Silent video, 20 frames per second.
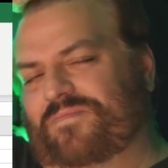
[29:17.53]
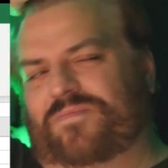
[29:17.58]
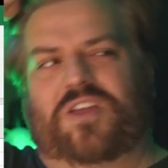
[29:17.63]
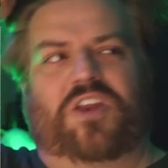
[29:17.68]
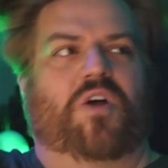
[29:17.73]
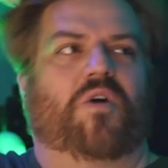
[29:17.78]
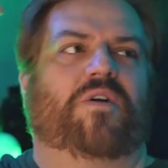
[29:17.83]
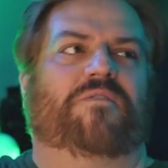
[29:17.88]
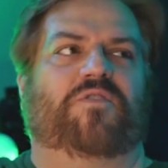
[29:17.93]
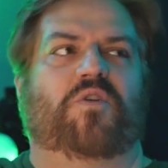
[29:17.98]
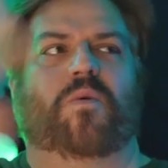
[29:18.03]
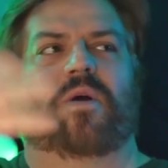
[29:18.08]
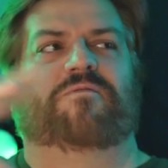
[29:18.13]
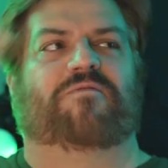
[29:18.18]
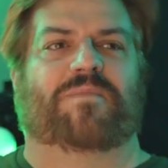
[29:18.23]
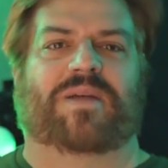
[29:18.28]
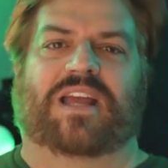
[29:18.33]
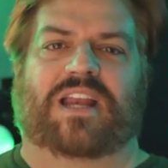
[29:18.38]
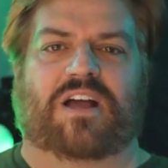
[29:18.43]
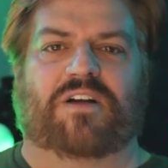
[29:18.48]
you know, if you
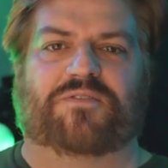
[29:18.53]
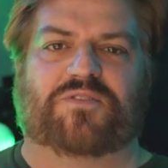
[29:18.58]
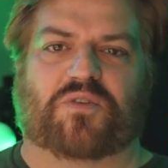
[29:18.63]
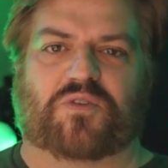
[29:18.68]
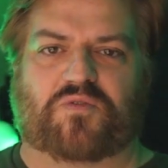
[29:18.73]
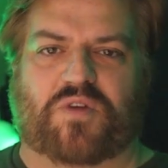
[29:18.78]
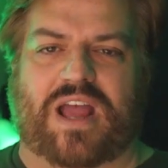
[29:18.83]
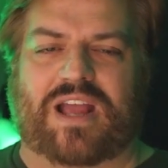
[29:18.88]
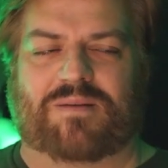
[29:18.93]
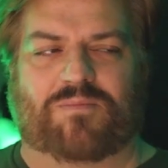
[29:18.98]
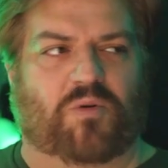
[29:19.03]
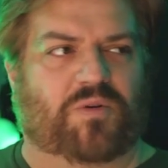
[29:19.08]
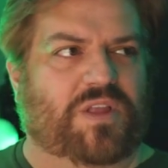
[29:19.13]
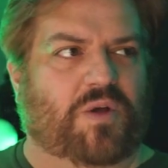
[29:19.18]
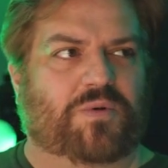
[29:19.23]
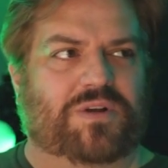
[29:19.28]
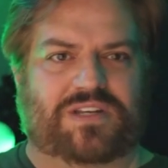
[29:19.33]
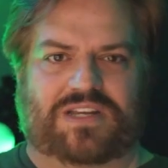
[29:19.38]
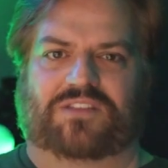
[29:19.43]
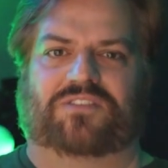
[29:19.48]
went from being an elf to a dragonborn,
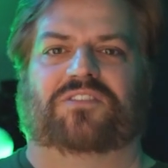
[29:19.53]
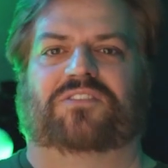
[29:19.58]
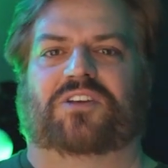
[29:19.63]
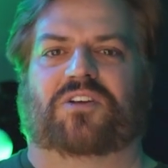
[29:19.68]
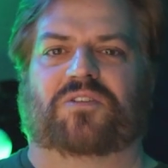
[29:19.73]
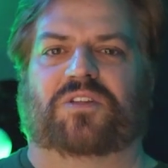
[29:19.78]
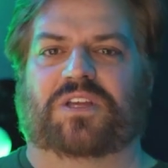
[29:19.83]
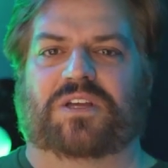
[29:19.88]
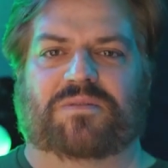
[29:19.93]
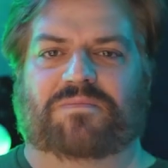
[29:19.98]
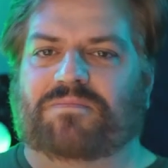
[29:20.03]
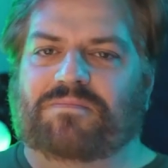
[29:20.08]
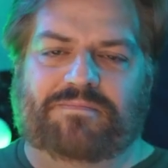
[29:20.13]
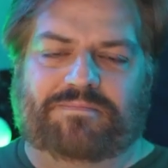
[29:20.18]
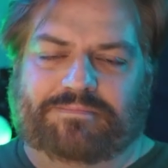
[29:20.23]
that wouldn't necessarily